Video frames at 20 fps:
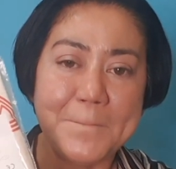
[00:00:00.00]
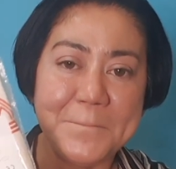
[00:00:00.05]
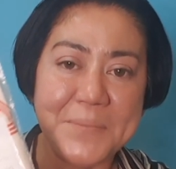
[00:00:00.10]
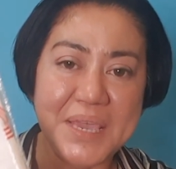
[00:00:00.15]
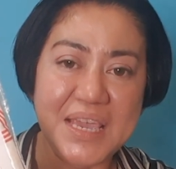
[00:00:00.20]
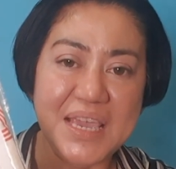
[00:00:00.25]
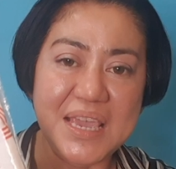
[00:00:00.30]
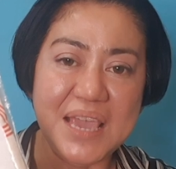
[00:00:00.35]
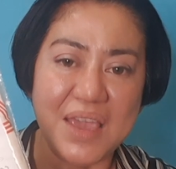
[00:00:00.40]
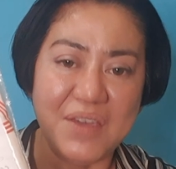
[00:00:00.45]

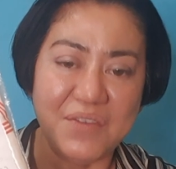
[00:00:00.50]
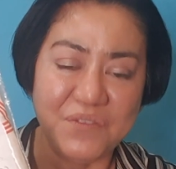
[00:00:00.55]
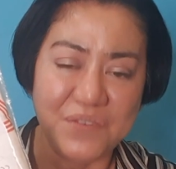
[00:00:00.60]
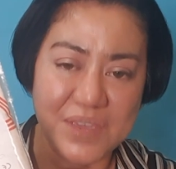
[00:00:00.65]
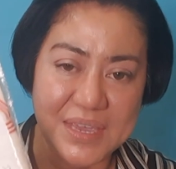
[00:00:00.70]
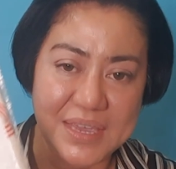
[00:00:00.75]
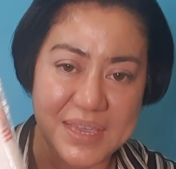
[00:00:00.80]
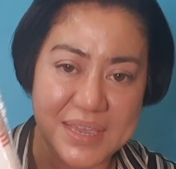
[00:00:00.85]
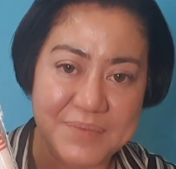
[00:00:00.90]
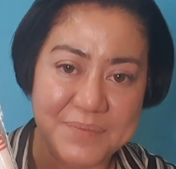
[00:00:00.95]

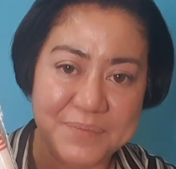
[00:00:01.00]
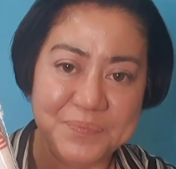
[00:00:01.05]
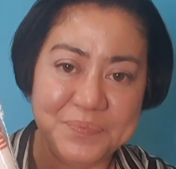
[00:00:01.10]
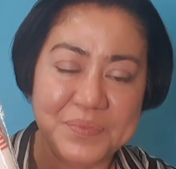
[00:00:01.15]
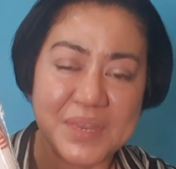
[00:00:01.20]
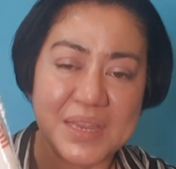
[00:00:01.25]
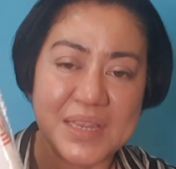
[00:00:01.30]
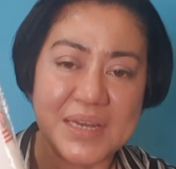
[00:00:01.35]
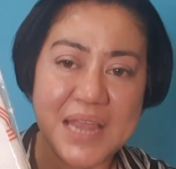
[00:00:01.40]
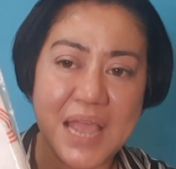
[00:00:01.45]

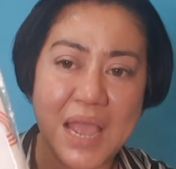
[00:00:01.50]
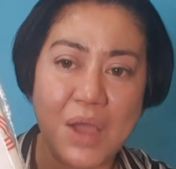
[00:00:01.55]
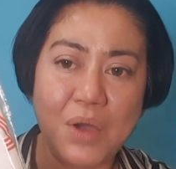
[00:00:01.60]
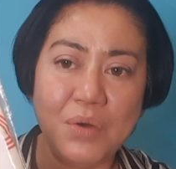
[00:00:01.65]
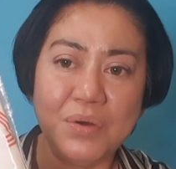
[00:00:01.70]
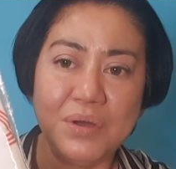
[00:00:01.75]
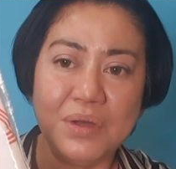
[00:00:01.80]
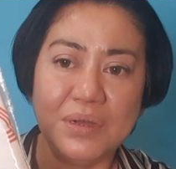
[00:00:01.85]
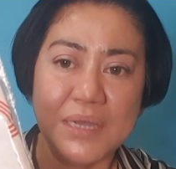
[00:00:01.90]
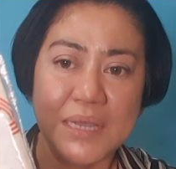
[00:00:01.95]
PFE.
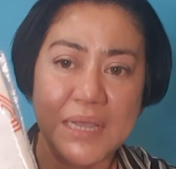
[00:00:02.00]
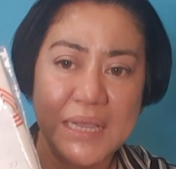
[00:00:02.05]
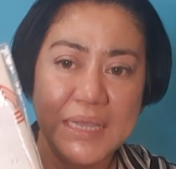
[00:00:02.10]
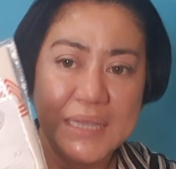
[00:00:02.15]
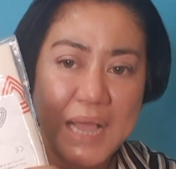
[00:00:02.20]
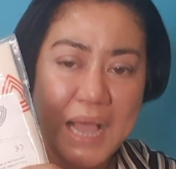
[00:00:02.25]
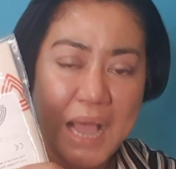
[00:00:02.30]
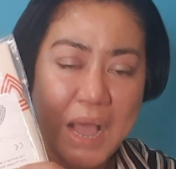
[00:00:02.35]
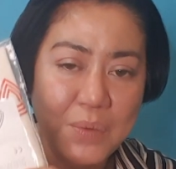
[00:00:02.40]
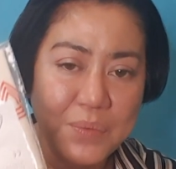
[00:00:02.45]
Now,
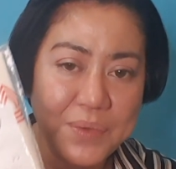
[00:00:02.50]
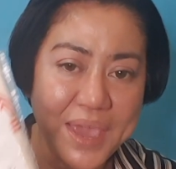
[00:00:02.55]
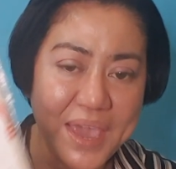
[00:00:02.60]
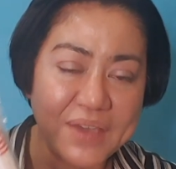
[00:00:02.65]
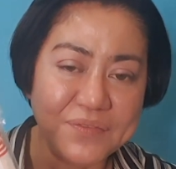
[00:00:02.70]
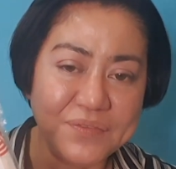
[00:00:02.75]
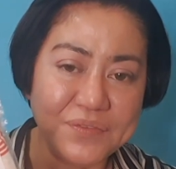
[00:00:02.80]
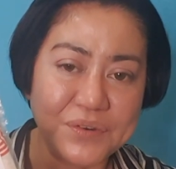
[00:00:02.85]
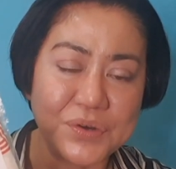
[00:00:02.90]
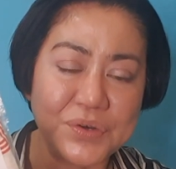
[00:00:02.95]

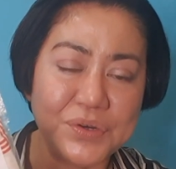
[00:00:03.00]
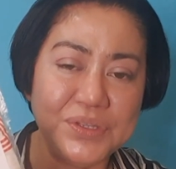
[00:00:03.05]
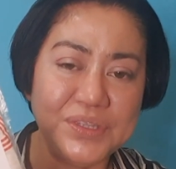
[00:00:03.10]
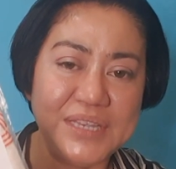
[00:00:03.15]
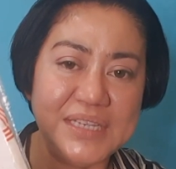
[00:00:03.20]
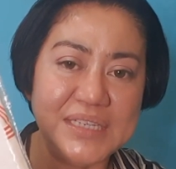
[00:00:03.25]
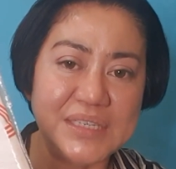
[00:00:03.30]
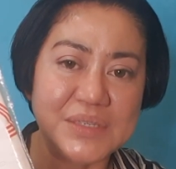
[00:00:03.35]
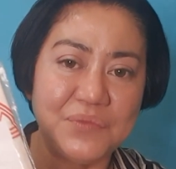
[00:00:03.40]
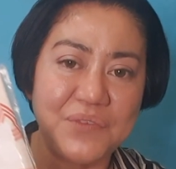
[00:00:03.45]
however,
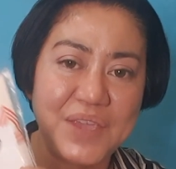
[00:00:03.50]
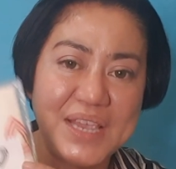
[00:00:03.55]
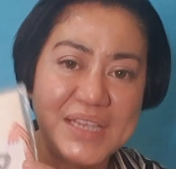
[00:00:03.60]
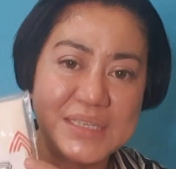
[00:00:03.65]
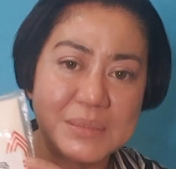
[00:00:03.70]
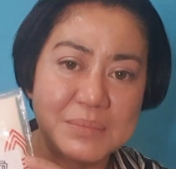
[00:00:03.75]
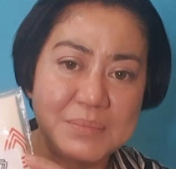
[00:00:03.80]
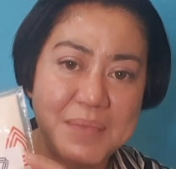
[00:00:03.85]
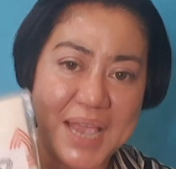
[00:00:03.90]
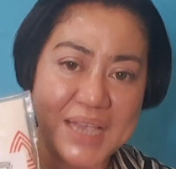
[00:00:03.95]
this
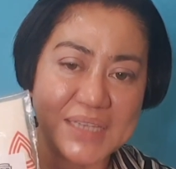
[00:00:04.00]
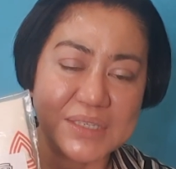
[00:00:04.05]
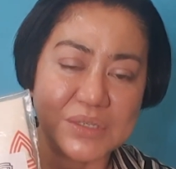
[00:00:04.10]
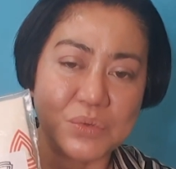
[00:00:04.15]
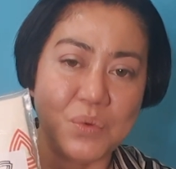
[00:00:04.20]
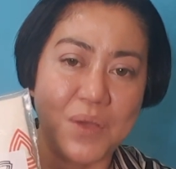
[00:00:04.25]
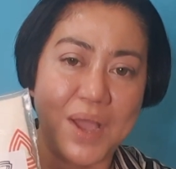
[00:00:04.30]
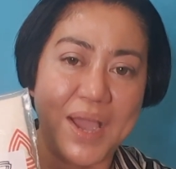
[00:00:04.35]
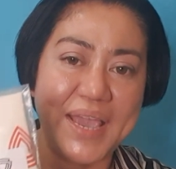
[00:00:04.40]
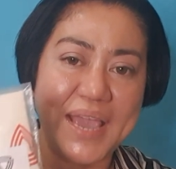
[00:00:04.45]
face
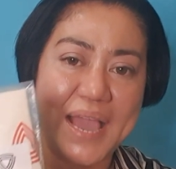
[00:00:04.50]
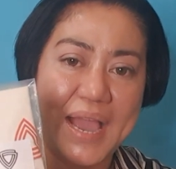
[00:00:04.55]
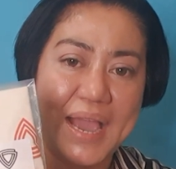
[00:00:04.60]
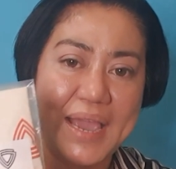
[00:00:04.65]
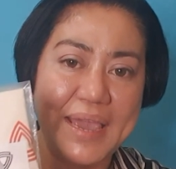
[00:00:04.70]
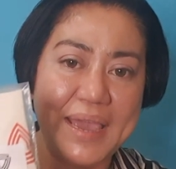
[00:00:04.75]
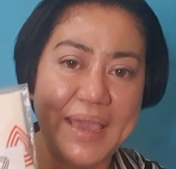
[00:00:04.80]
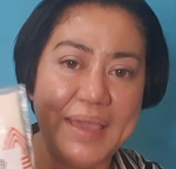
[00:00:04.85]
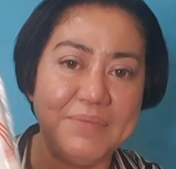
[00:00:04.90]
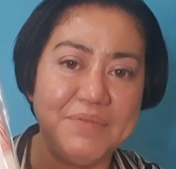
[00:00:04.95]
mask, why
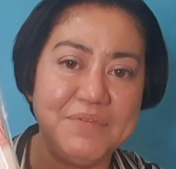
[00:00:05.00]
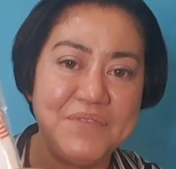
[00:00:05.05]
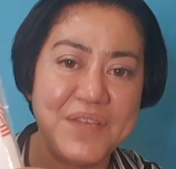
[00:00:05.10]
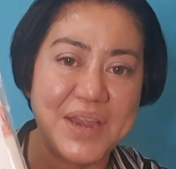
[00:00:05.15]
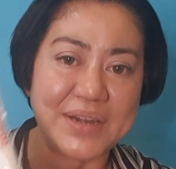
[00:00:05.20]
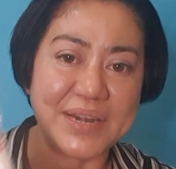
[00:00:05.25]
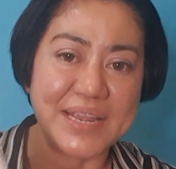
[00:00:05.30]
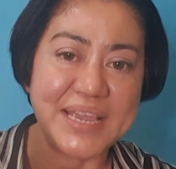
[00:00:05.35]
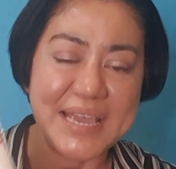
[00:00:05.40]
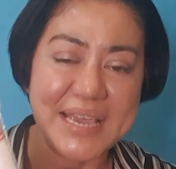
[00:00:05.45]
I am
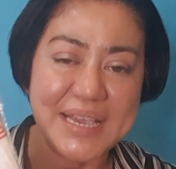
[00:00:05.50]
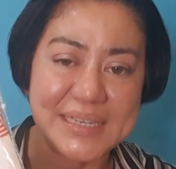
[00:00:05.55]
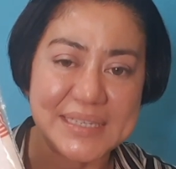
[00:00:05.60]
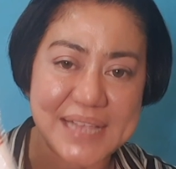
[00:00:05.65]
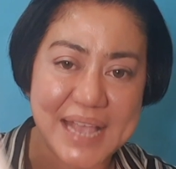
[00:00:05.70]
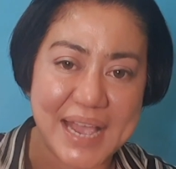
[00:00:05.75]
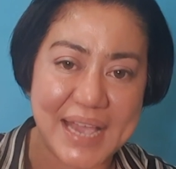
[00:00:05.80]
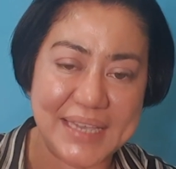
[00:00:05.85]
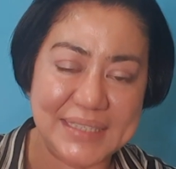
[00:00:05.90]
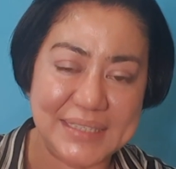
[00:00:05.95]
very
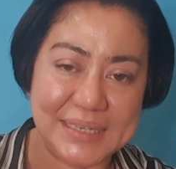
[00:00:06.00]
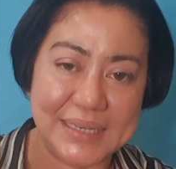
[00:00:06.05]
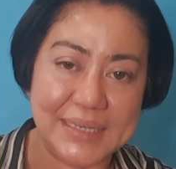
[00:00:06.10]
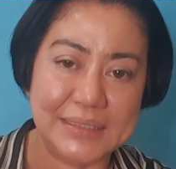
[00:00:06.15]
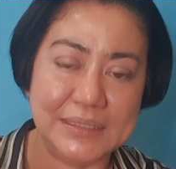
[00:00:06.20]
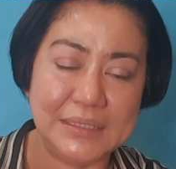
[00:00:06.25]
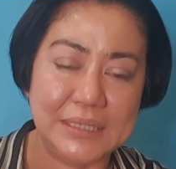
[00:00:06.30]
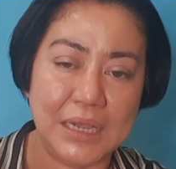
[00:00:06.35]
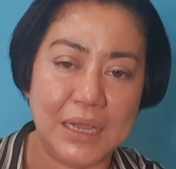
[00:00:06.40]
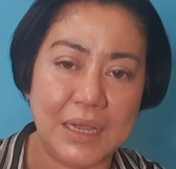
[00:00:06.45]

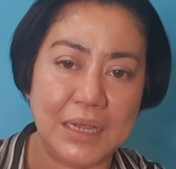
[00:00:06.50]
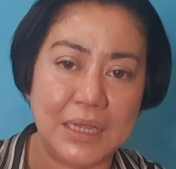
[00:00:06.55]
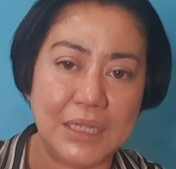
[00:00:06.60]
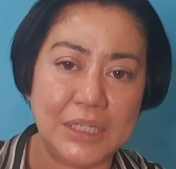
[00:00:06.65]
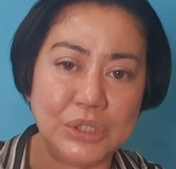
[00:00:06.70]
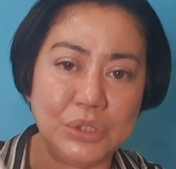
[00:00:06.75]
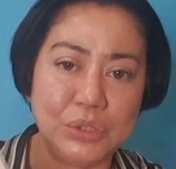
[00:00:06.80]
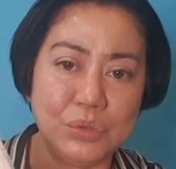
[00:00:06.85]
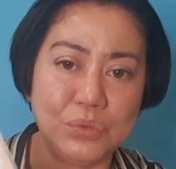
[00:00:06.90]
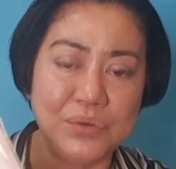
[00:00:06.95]
excited
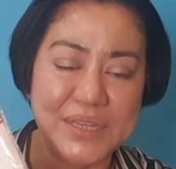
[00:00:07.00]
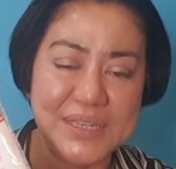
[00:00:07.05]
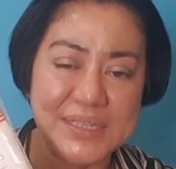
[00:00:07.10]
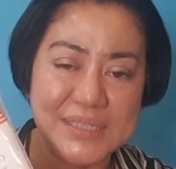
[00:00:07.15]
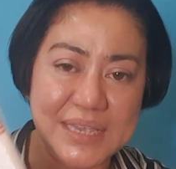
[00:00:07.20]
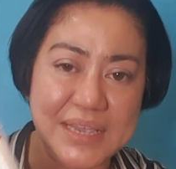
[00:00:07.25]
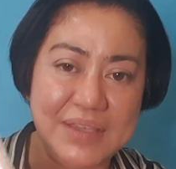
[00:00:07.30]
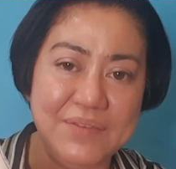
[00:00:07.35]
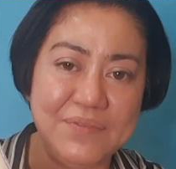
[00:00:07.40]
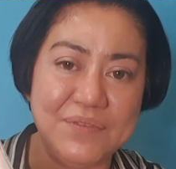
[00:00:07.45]
to
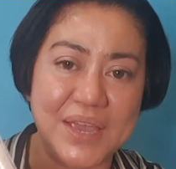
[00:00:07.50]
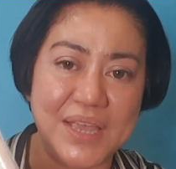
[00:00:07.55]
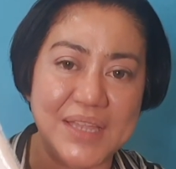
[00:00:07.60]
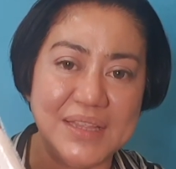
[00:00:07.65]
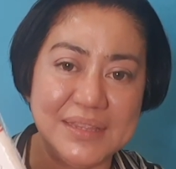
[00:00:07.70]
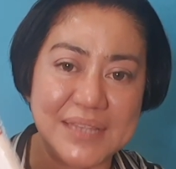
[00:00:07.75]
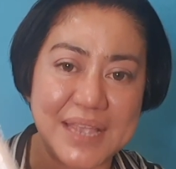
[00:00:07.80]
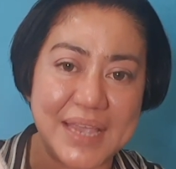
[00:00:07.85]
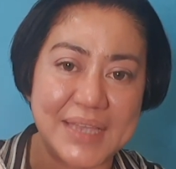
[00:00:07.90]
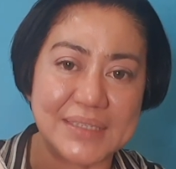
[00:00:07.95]
receive
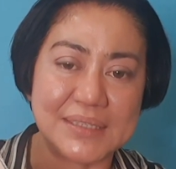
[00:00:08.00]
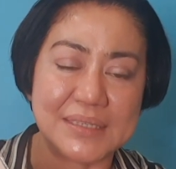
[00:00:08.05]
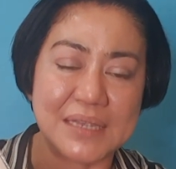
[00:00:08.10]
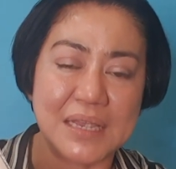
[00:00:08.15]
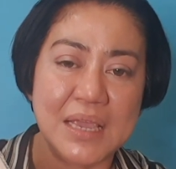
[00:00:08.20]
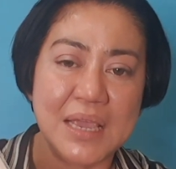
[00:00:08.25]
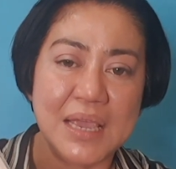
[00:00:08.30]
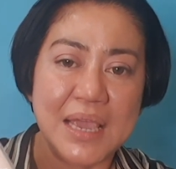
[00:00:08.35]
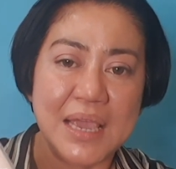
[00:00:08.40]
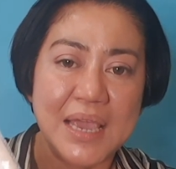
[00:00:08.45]
and test,
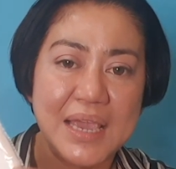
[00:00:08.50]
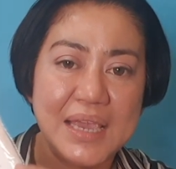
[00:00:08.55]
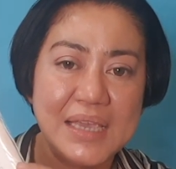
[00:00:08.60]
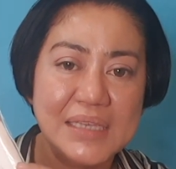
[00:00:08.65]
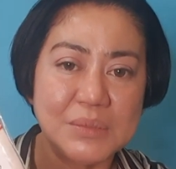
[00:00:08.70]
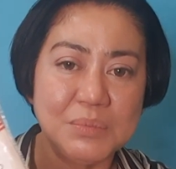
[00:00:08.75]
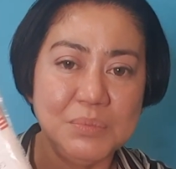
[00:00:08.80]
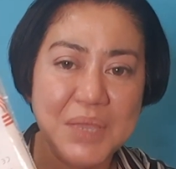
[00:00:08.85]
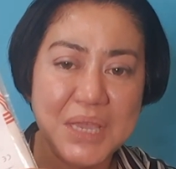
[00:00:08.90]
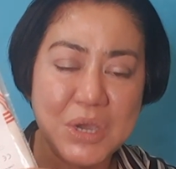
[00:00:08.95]

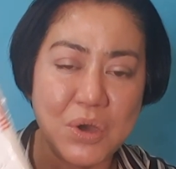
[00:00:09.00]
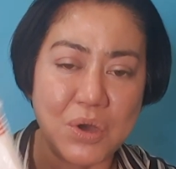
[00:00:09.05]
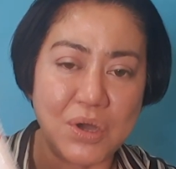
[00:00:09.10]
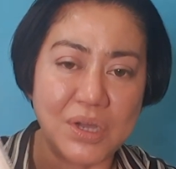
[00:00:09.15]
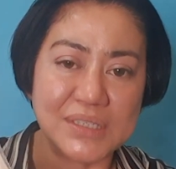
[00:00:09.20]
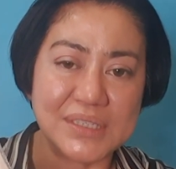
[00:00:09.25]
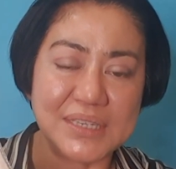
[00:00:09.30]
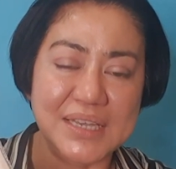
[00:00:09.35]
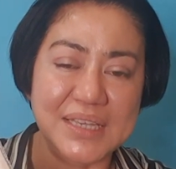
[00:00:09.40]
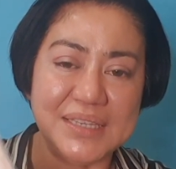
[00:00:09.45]
is
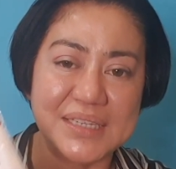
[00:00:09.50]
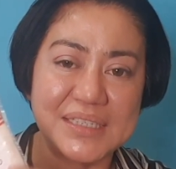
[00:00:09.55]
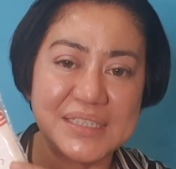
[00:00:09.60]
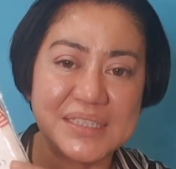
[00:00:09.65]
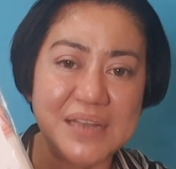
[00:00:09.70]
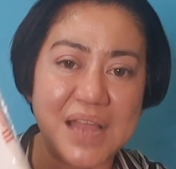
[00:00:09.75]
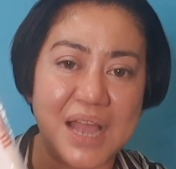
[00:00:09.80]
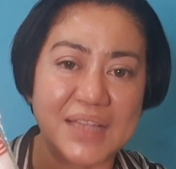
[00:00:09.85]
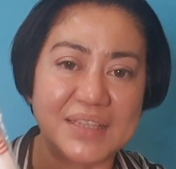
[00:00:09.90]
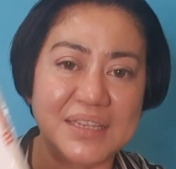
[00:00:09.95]
because it
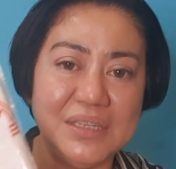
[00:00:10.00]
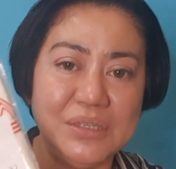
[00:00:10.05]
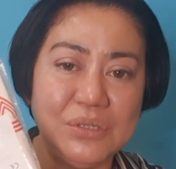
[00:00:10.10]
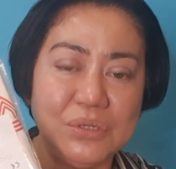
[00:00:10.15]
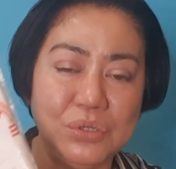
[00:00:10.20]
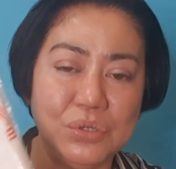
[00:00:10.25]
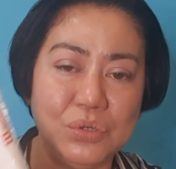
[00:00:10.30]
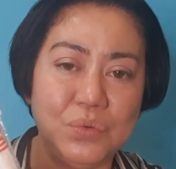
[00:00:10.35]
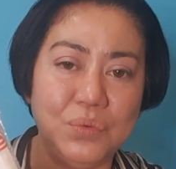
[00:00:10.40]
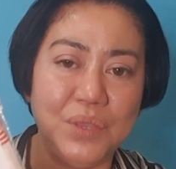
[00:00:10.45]
has nothing
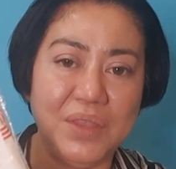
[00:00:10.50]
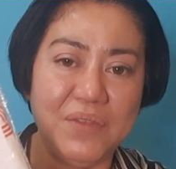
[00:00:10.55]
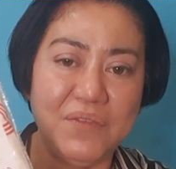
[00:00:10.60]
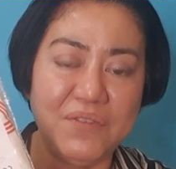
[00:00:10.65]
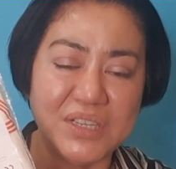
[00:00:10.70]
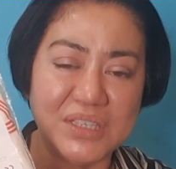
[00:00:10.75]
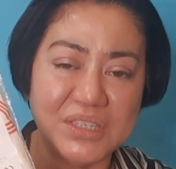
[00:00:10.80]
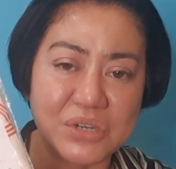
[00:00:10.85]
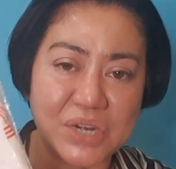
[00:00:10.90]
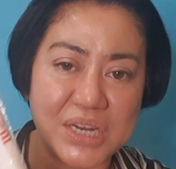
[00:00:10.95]
to do with
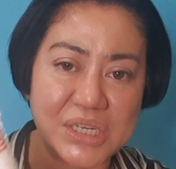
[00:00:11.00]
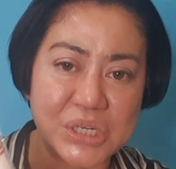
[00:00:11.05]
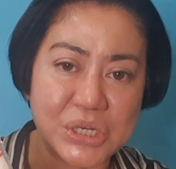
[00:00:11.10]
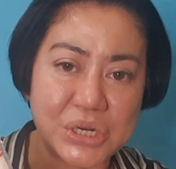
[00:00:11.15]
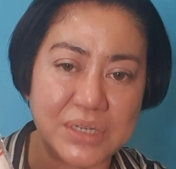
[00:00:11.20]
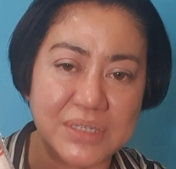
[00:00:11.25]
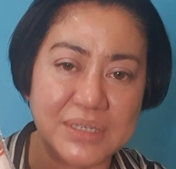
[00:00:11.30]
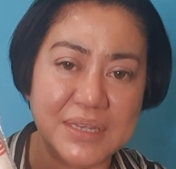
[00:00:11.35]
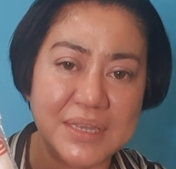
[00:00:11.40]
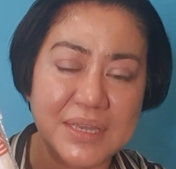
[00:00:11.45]

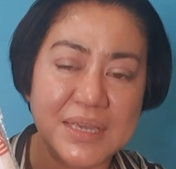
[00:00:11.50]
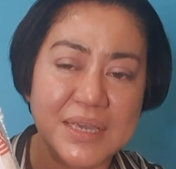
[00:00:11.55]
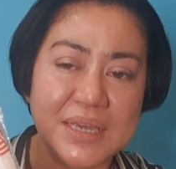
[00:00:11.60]
filtration.